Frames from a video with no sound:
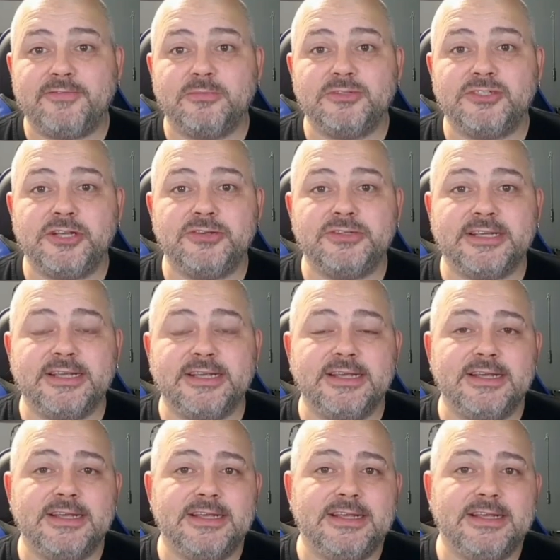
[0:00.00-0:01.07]
from duty
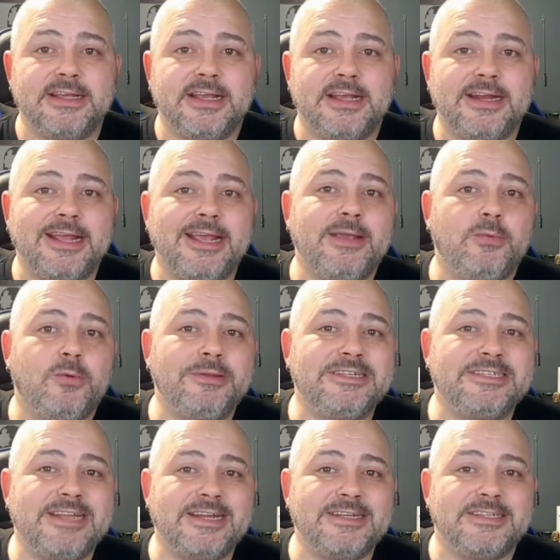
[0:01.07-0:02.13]
and that he will be
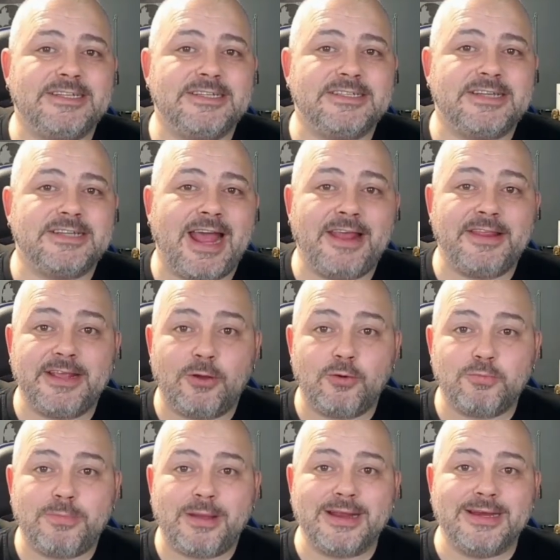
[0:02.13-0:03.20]
sentenced at the
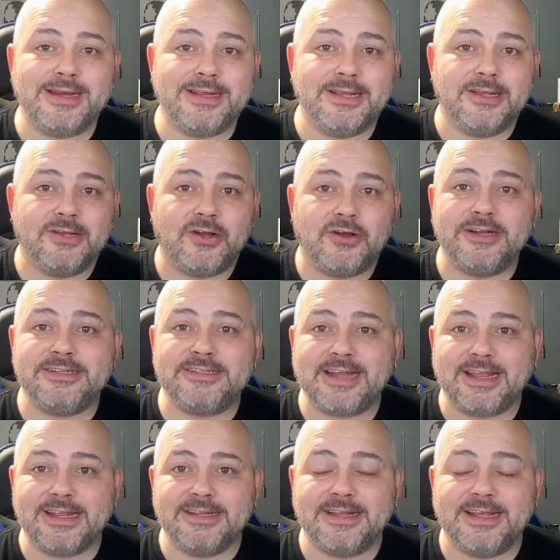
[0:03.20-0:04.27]
Old Bailey on a
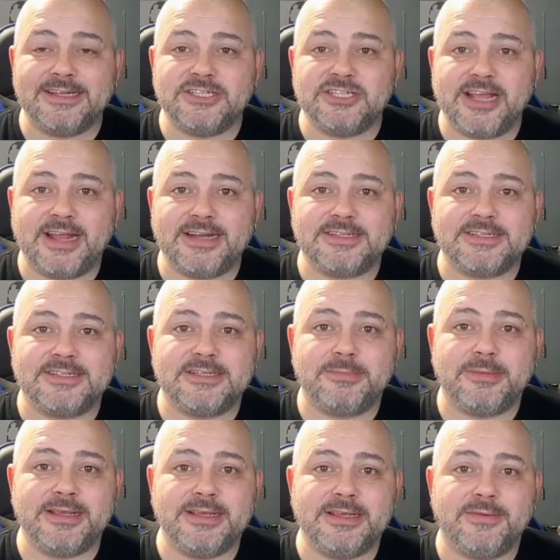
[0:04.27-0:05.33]
date that is yet to
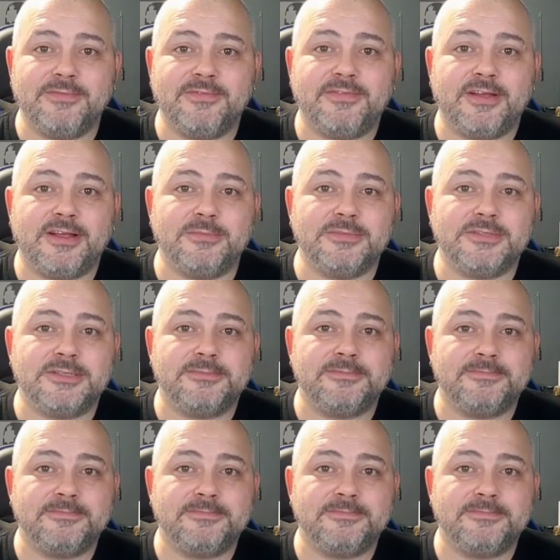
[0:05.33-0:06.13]
be confirmed.